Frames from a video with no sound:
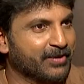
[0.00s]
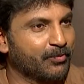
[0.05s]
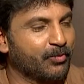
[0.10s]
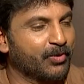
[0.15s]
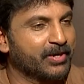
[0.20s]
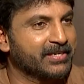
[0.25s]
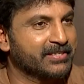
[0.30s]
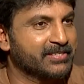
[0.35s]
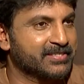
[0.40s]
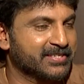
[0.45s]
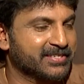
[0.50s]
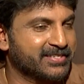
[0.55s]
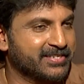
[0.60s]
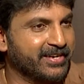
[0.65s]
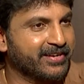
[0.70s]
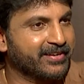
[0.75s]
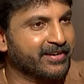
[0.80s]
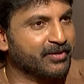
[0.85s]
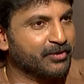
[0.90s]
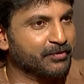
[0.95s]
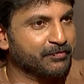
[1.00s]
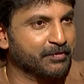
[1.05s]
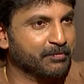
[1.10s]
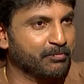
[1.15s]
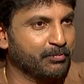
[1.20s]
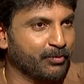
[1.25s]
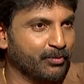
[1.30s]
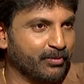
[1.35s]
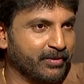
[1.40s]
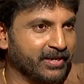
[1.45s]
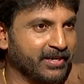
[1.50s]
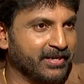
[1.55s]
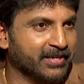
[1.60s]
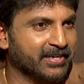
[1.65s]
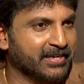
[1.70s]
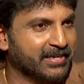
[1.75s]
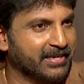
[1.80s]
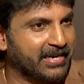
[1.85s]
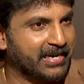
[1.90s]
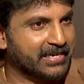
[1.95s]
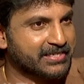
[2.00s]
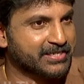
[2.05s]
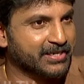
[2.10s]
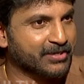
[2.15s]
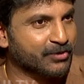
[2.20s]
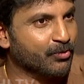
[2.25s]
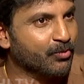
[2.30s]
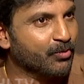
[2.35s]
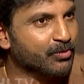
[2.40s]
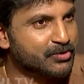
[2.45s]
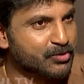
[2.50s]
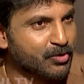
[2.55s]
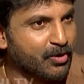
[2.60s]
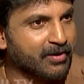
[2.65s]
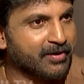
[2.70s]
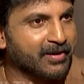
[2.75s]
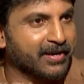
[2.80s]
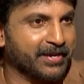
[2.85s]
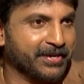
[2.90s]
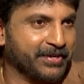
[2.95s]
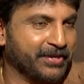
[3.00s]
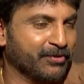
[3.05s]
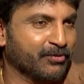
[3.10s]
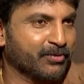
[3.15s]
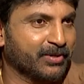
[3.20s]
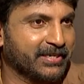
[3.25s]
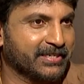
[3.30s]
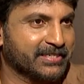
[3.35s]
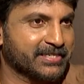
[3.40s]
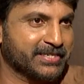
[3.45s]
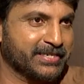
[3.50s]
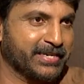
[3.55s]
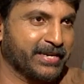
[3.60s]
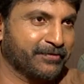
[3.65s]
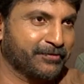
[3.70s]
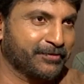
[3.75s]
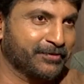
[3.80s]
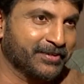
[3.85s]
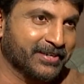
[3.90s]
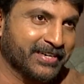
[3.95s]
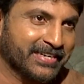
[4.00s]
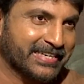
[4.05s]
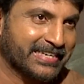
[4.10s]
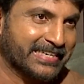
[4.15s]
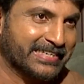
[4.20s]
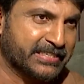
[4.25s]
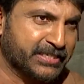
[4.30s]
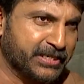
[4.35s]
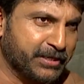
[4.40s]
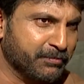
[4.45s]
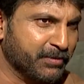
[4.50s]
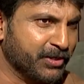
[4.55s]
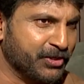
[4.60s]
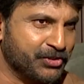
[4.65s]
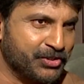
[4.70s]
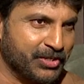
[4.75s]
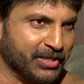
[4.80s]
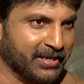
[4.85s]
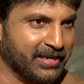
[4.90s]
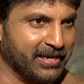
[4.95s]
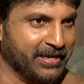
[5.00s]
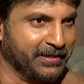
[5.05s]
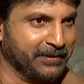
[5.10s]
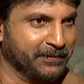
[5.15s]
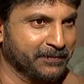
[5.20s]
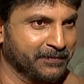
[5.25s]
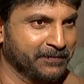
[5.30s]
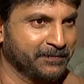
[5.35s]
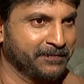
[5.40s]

What is the secret of the beauty as it goes on? Like, you know, it is never in a diminishing line.